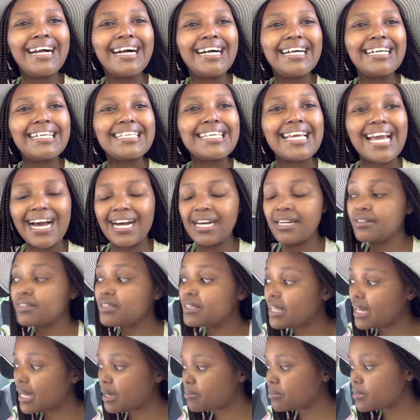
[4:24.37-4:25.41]
Yeah, I
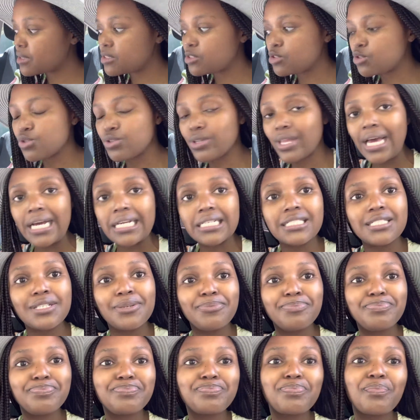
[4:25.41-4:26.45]
think I'm going to do that.
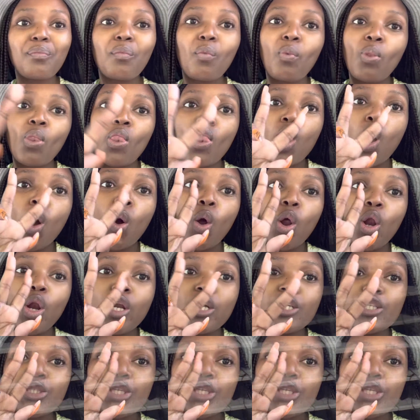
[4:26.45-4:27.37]
Let's